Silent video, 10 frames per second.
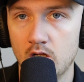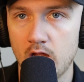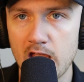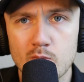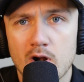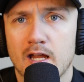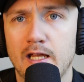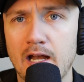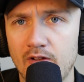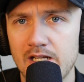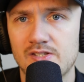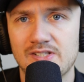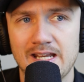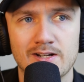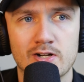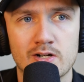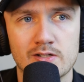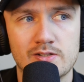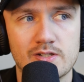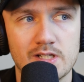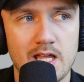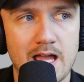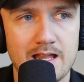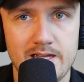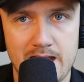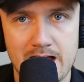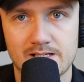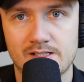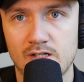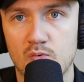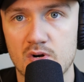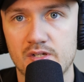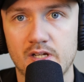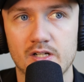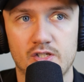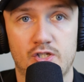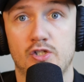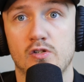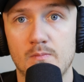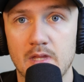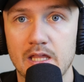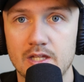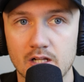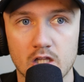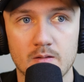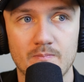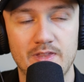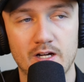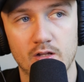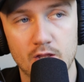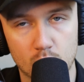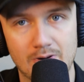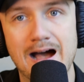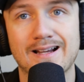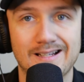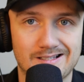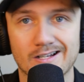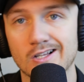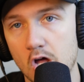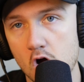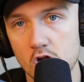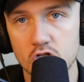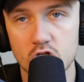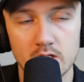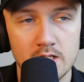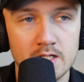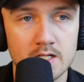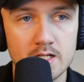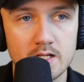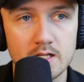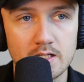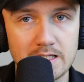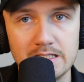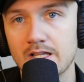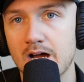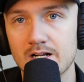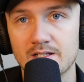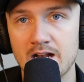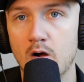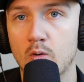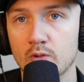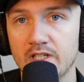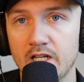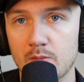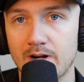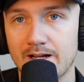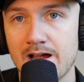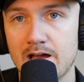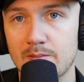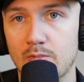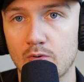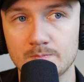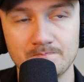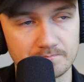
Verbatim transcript: Hey, we're not going to have any standards at NASA. We're just going to assume that the the the rocket's going to launch. Elon's not holding anyone accountable.